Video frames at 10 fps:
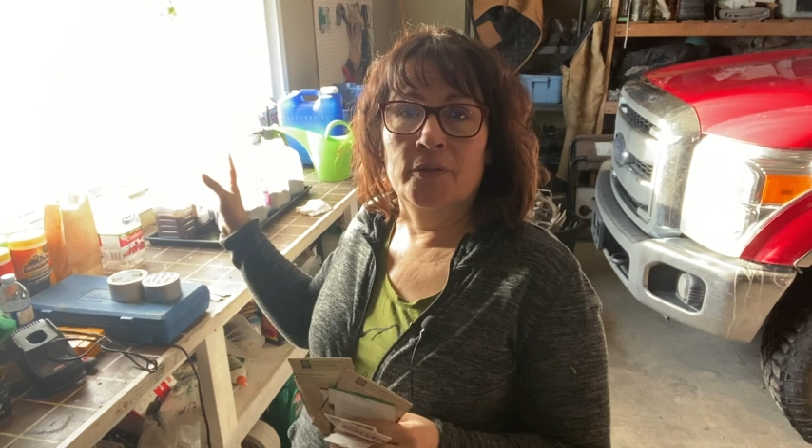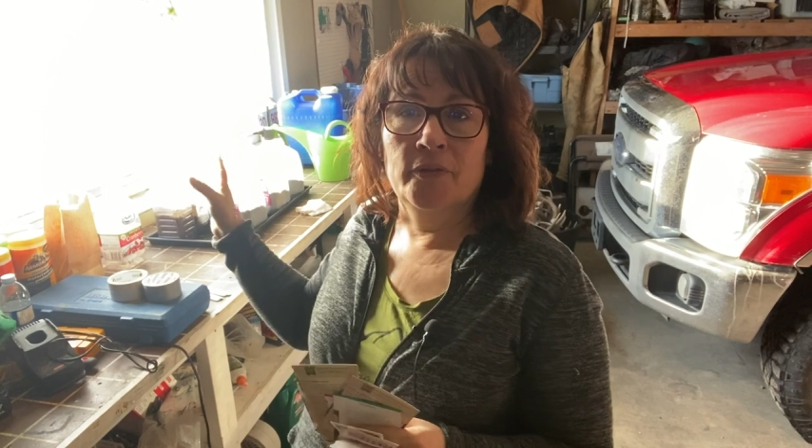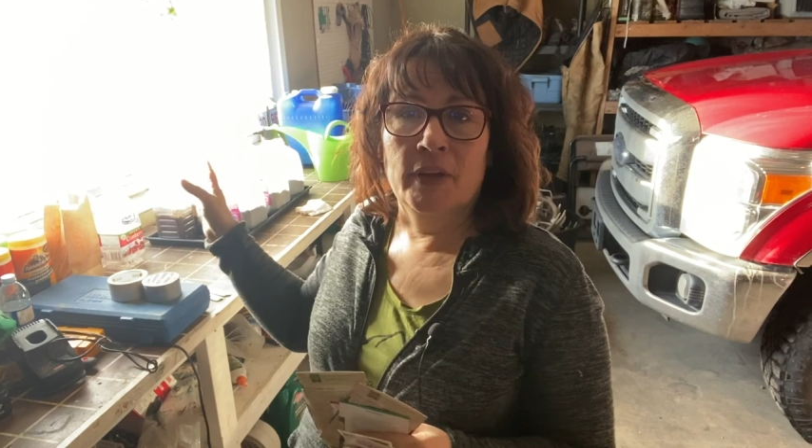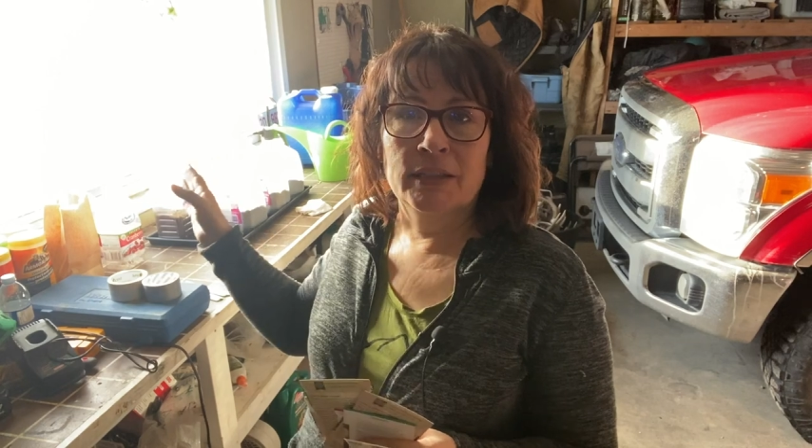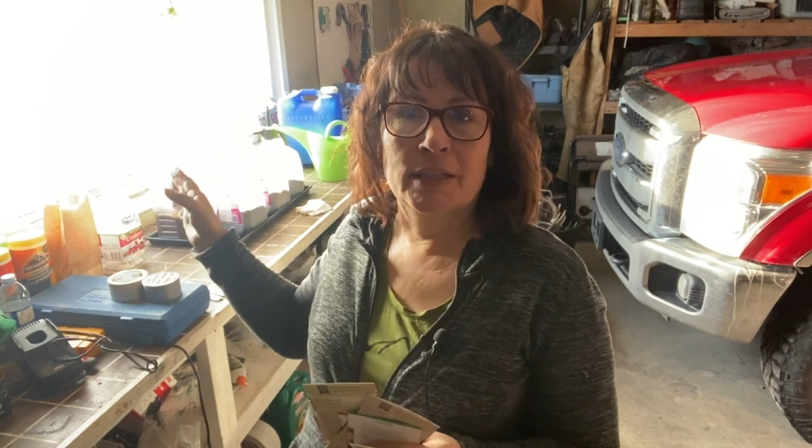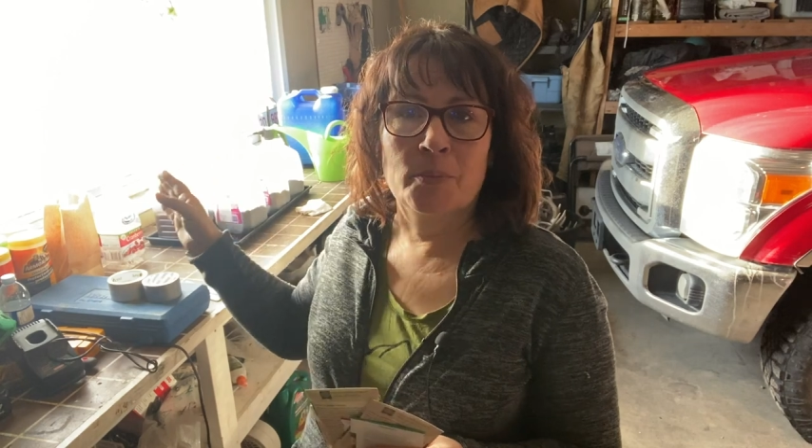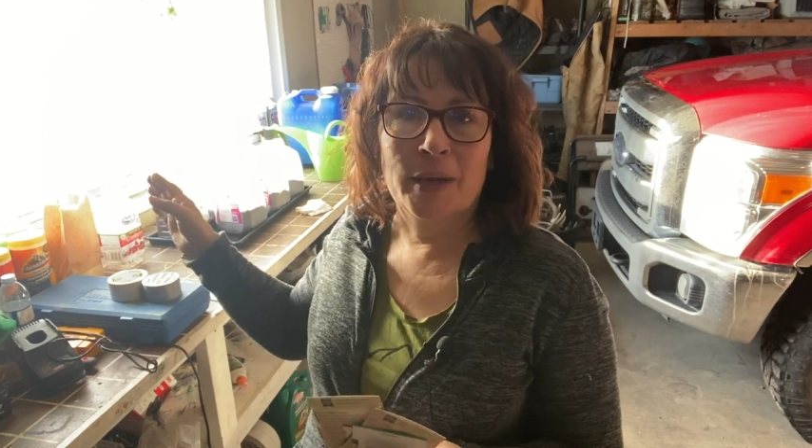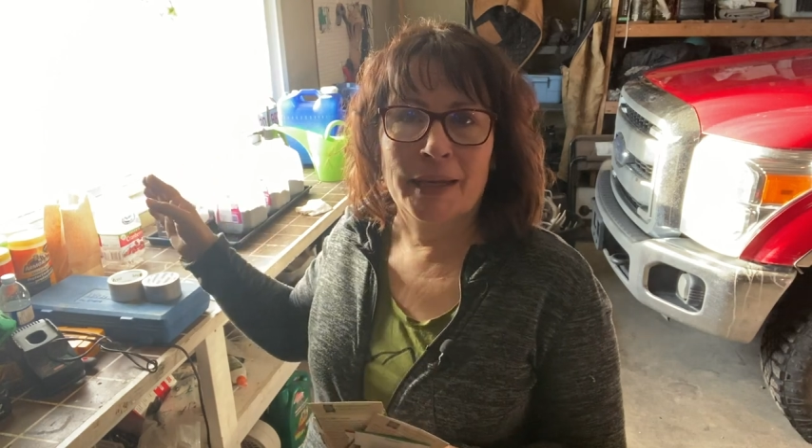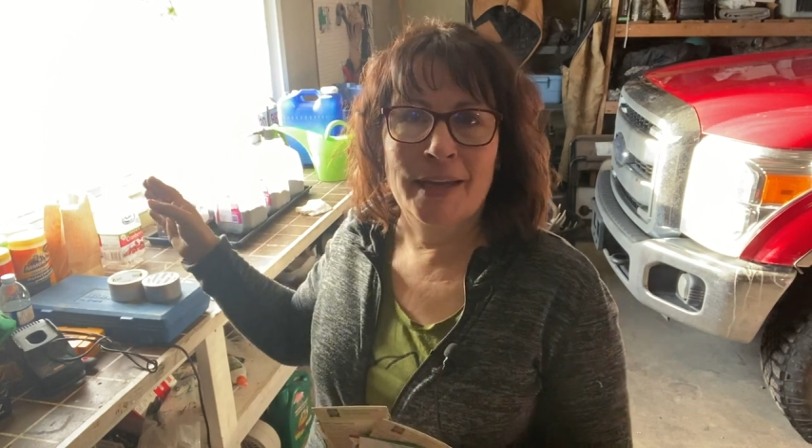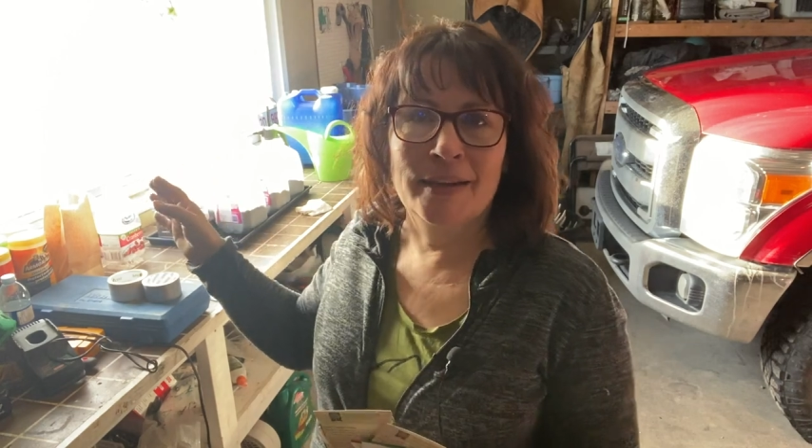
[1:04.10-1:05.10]
of affecting
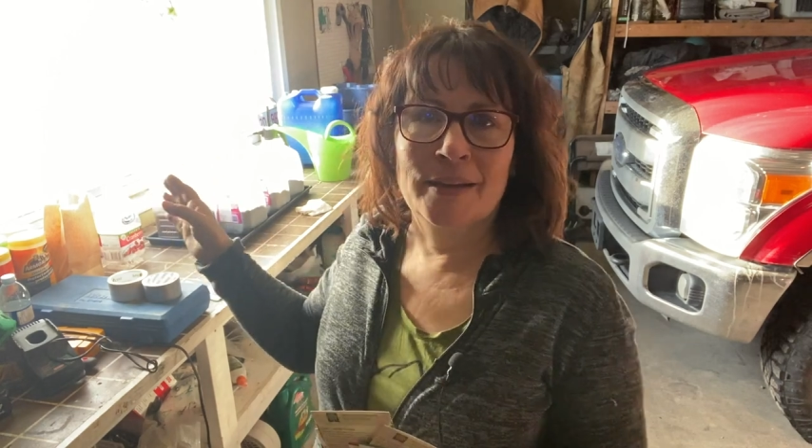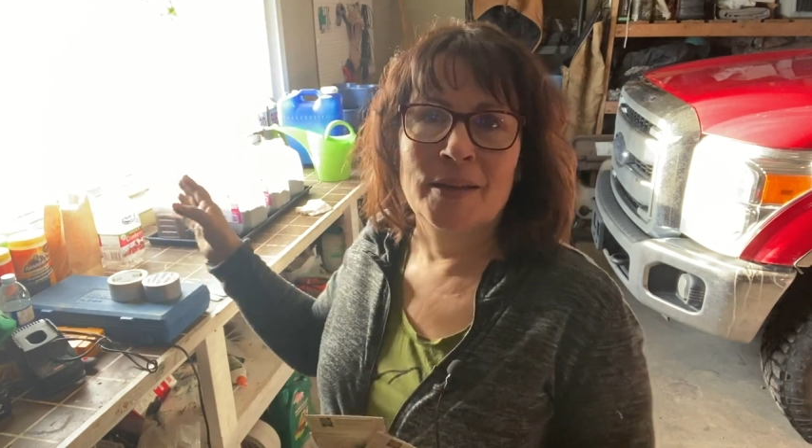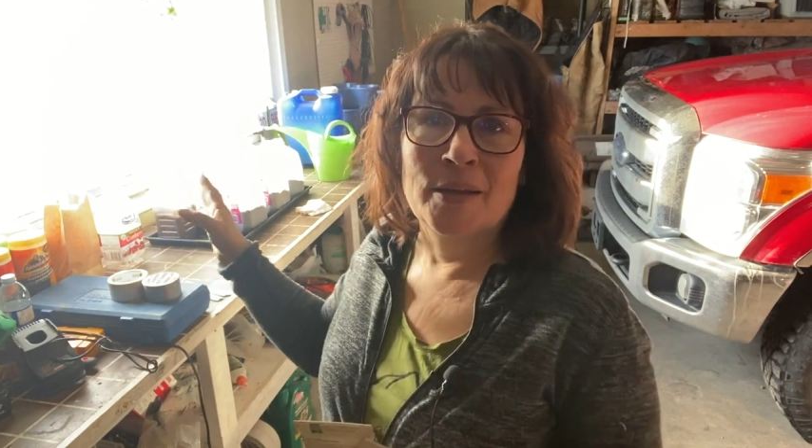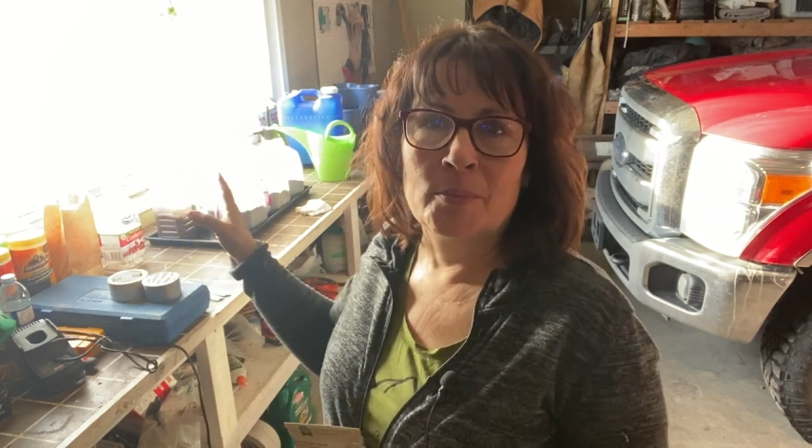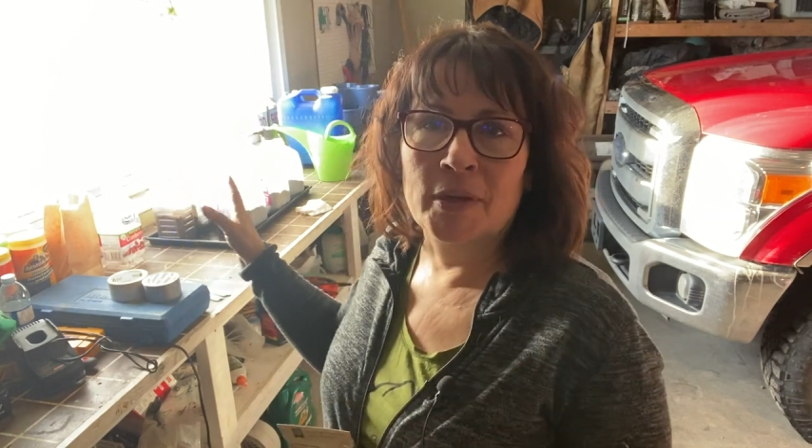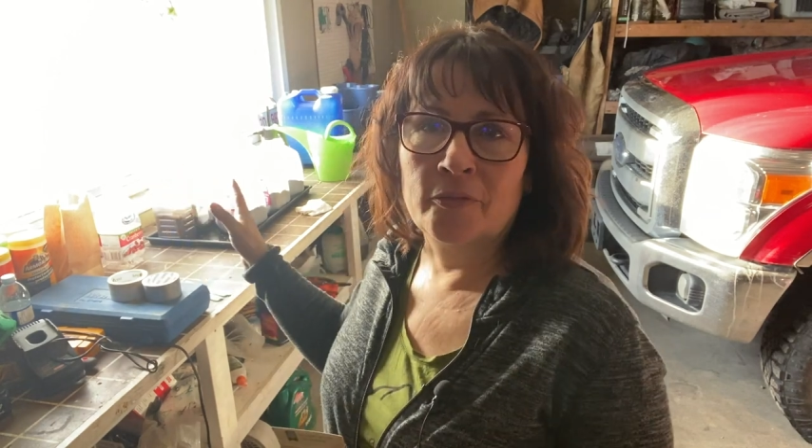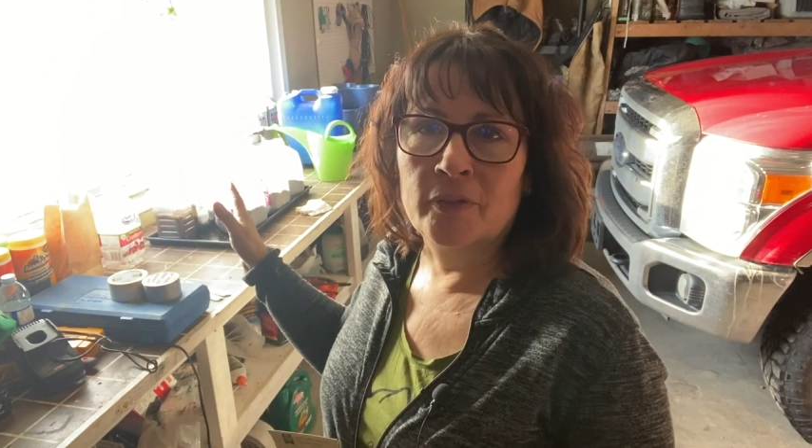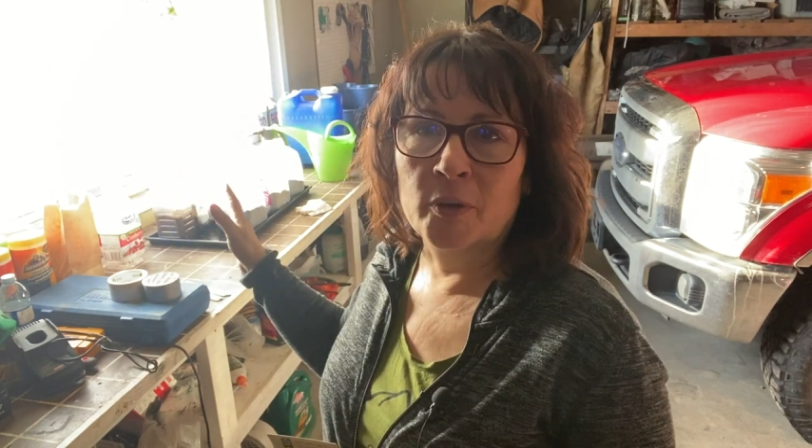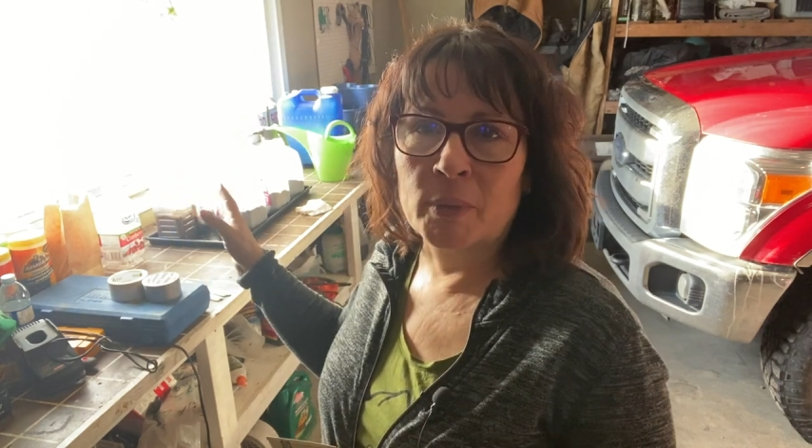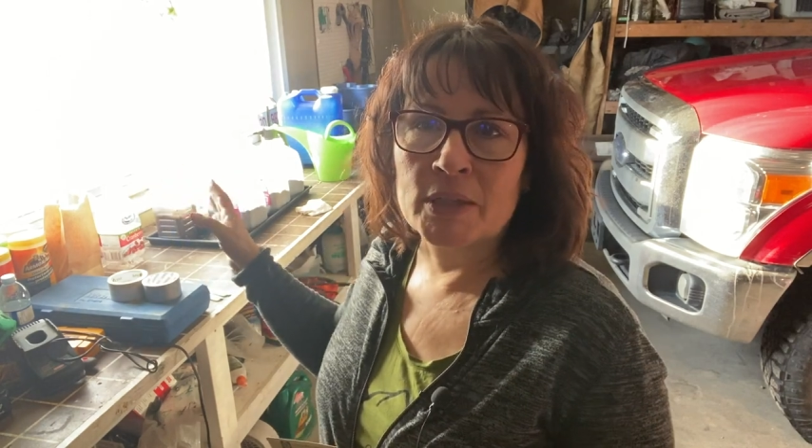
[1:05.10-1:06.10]
my, my
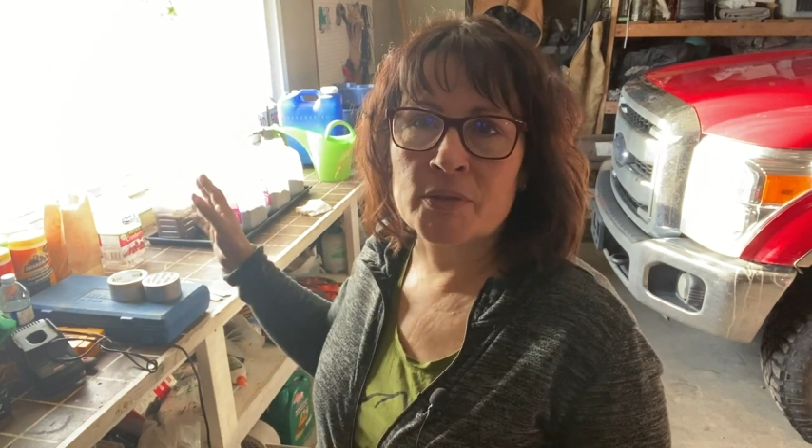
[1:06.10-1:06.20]
filming.